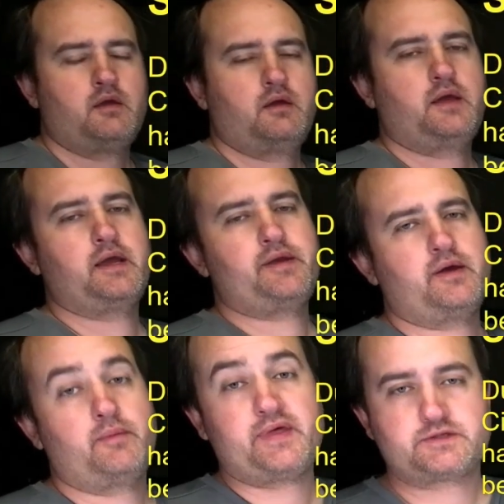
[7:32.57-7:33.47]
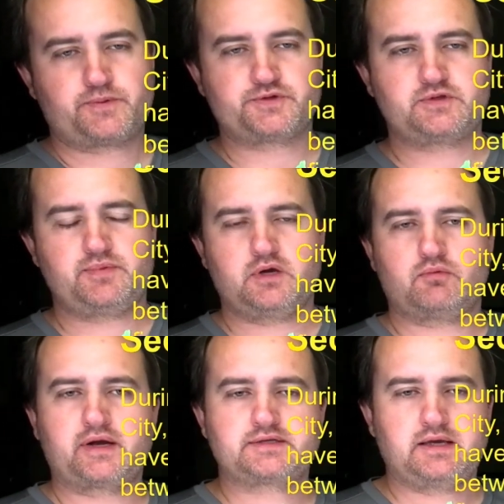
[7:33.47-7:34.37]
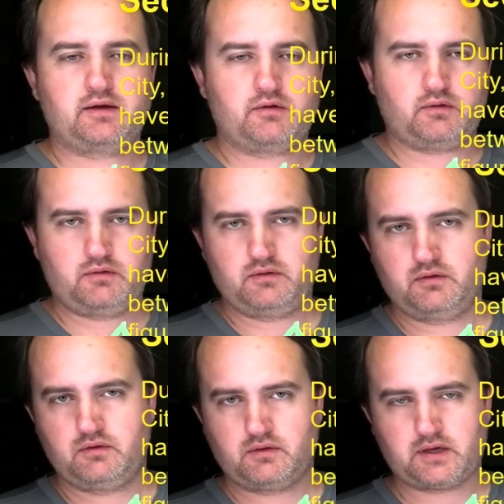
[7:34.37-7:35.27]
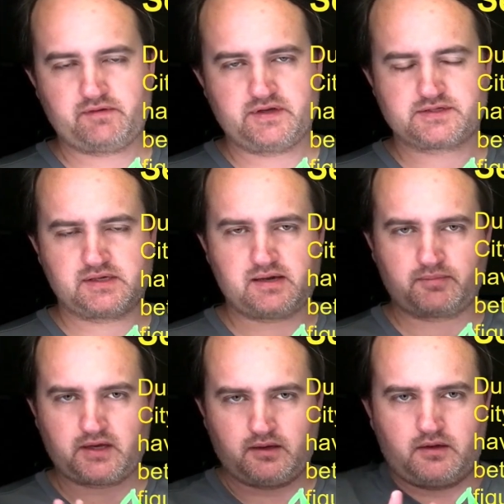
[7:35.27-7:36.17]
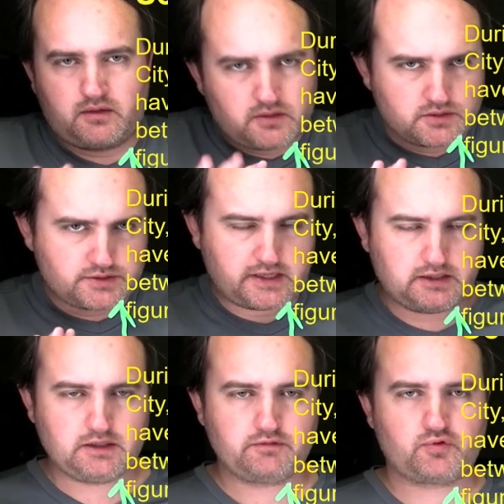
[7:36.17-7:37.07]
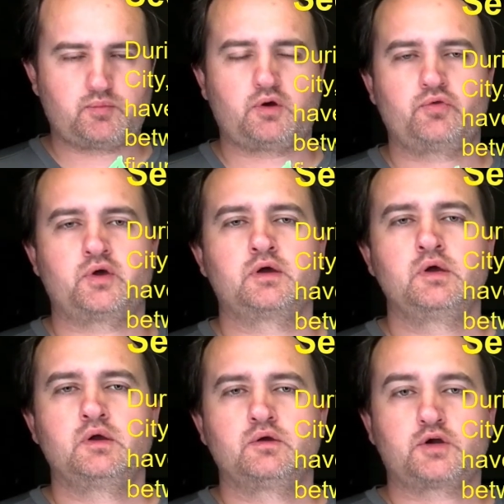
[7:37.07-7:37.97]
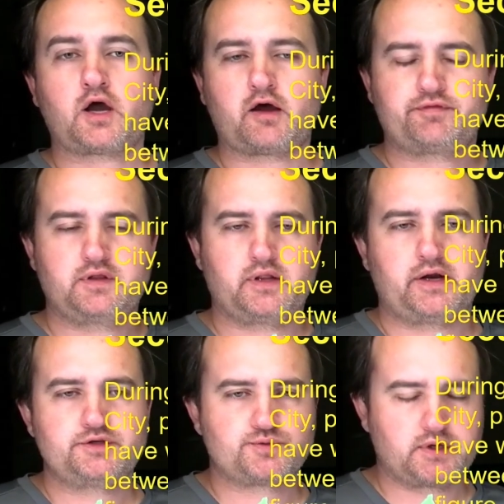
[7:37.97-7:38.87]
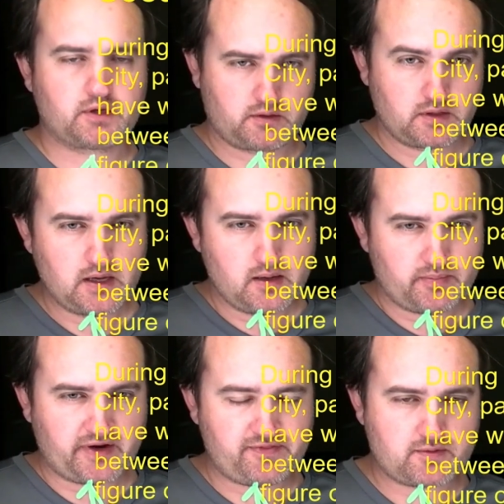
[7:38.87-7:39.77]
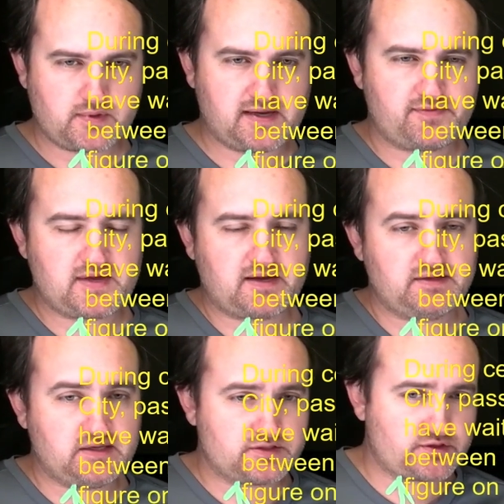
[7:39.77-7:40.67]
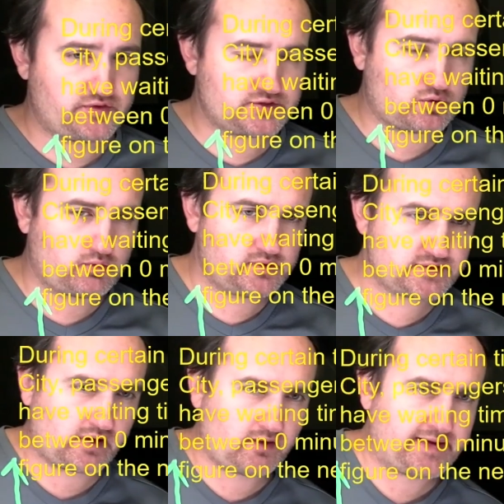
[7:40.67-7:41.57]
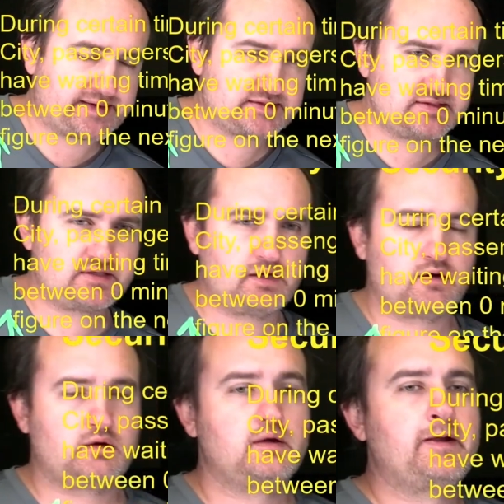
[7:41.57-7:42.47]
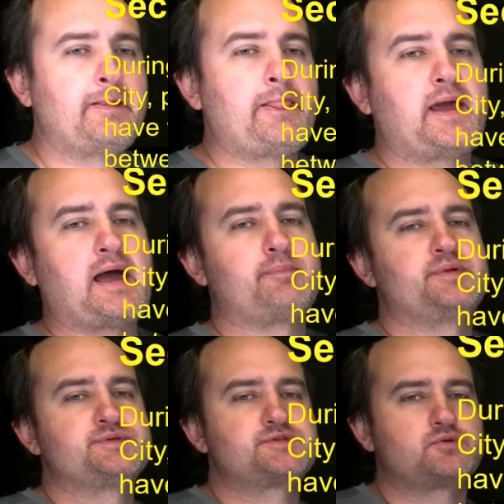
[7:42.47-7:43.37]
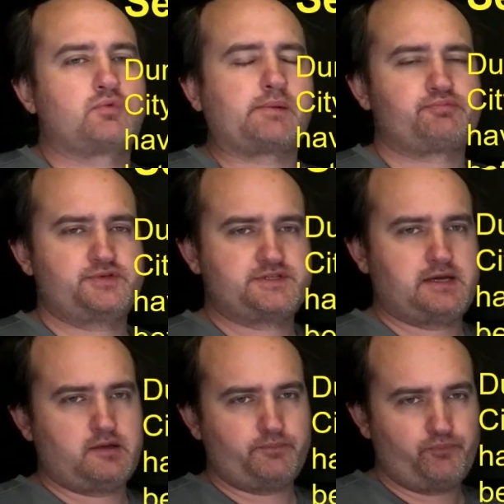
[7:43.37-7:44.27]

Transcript: And that's supposed to be a rectangle. Obviously, I'm kind of shaky from all the coffee that I drink, but I think we get the idea. So this horizontal axis here happens to represent